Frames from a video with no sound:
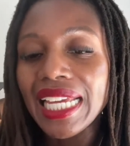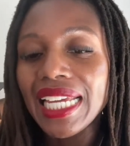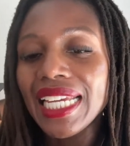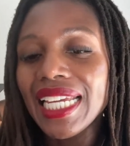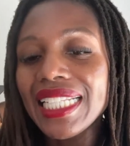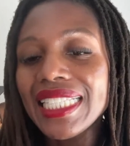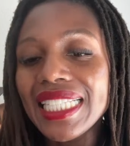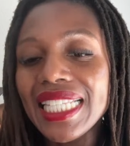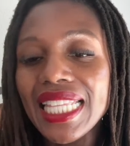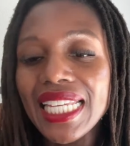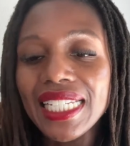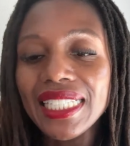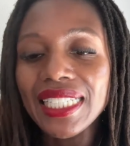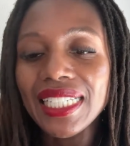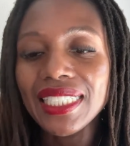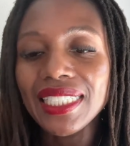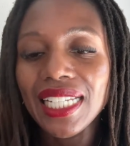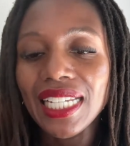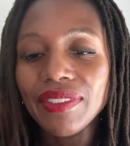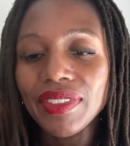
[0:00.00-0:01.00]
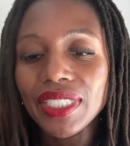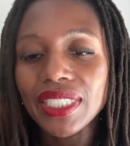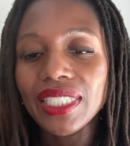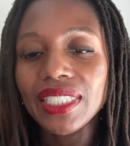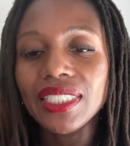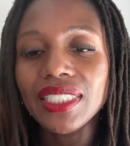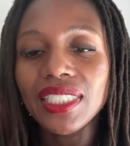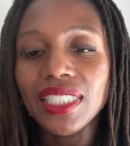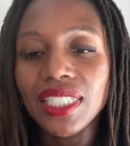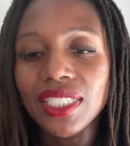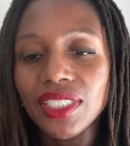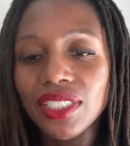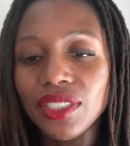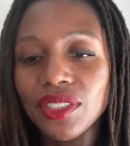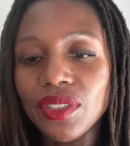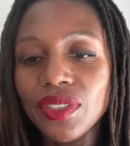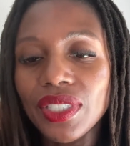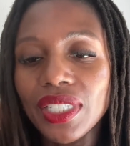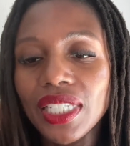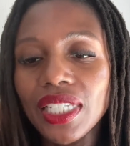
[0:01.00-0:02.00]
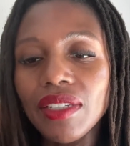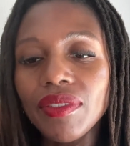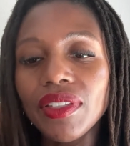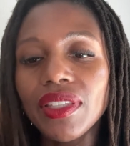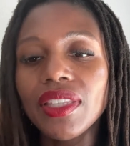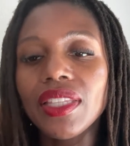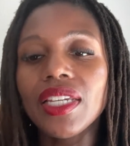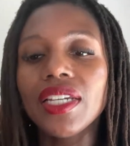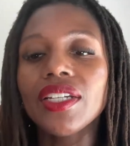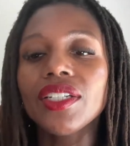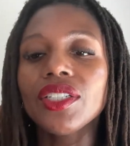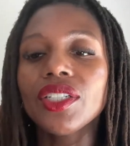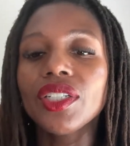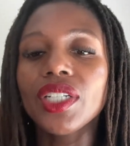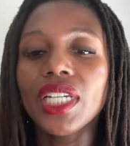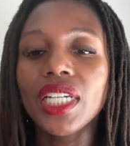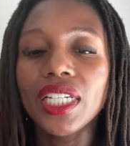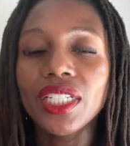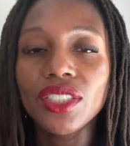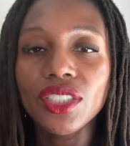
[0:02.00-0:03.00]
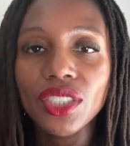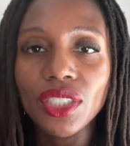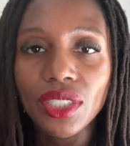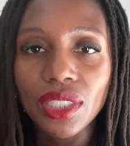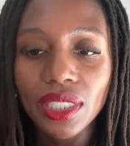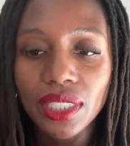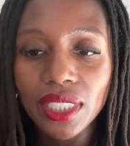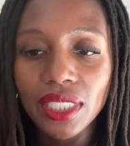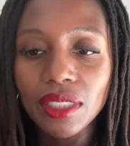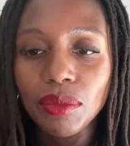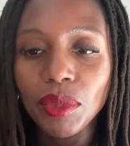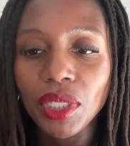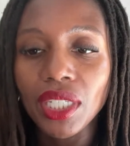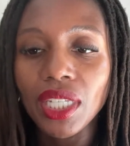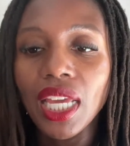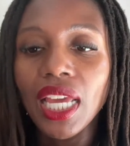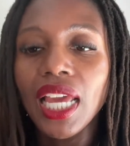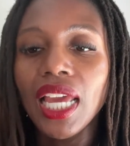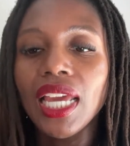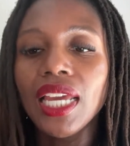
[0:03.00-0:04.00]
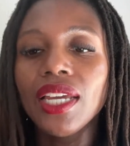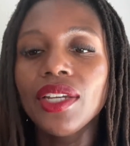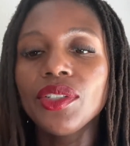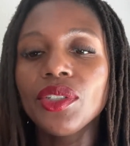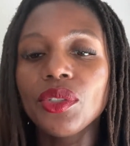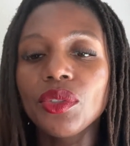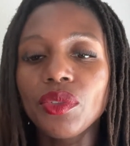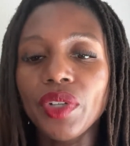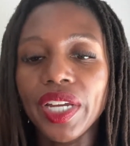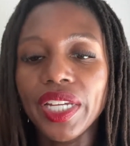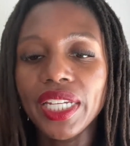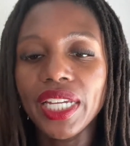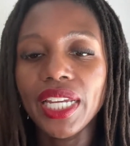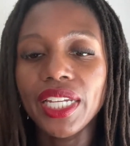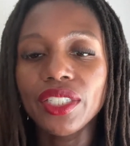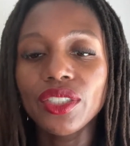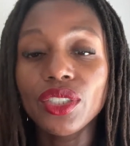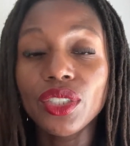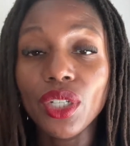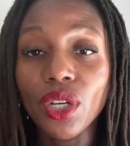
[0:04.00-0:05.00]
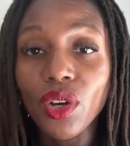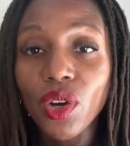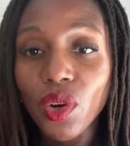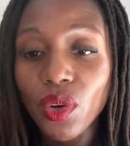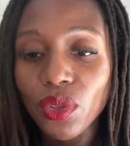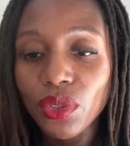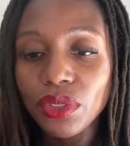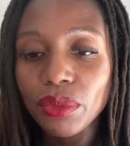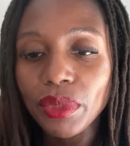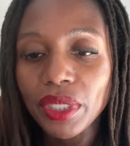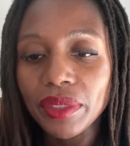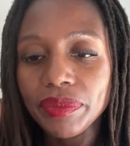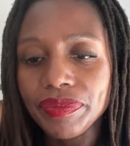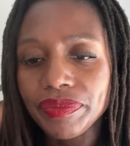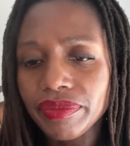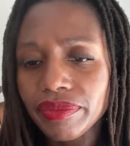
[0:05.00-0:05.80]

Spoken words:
It's then that David continues, even there your hand shall lead me, and your right hand shall hold me.